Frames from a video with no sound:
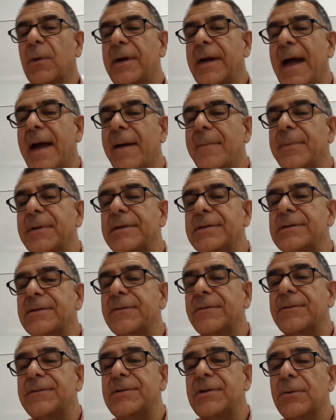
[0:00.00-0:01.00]
what happens
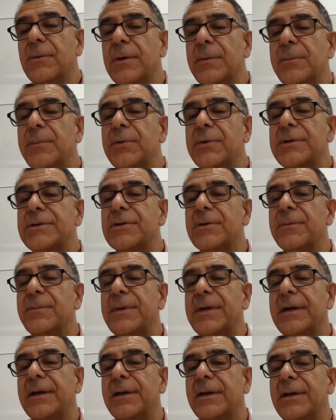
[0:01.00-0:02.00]
if two inputs are
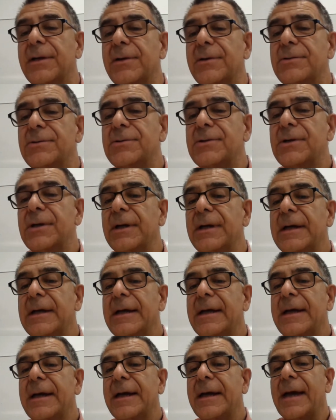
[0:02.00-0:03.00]
being used
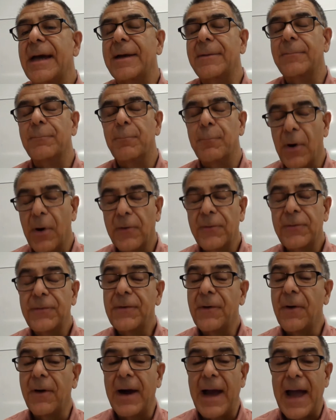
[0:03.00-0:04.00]
and
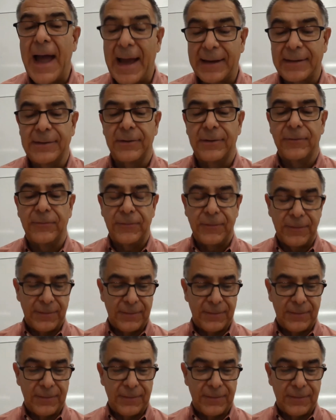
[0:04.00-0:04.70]
both are active?